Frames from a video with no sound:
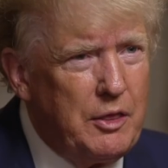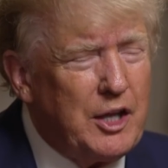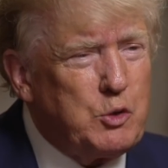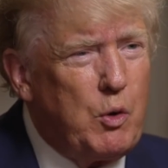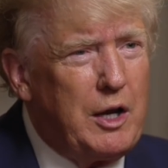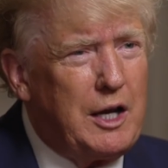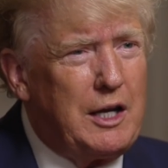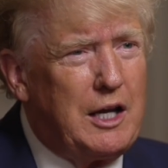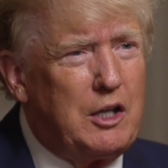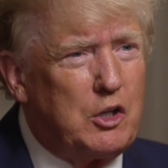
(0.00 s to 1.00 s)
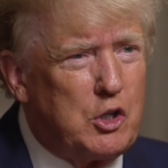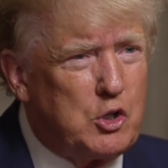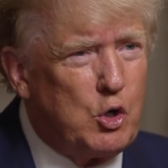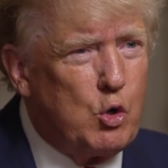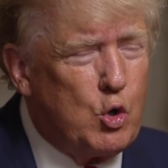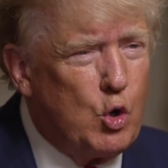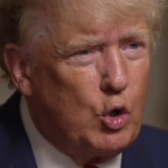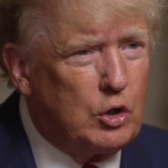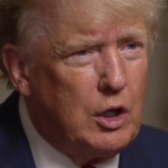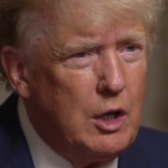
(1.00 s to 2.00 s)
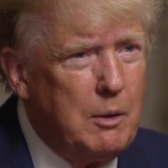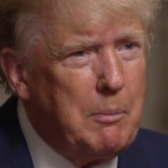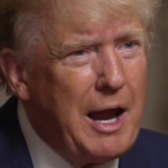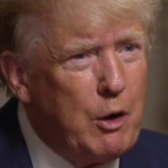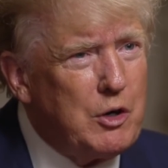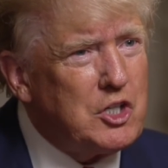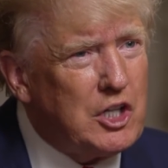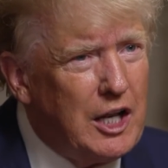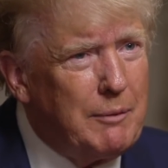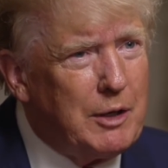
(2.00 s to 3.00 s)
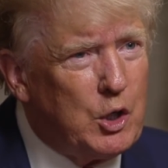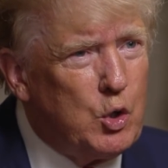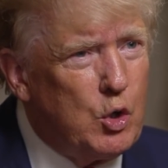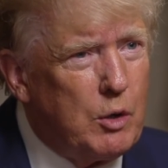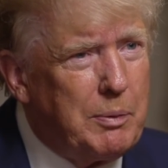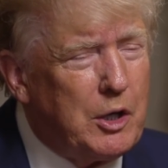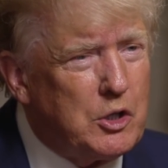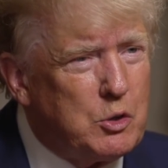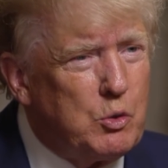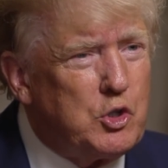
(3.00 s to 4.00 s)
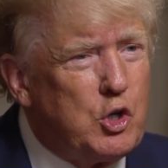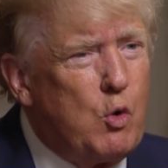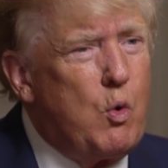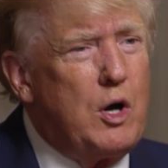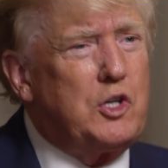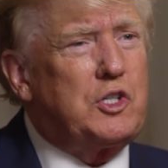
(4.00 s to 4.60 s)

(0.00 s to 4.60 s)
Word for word: That's why I ended the so called Paris Climate Accord because it was so one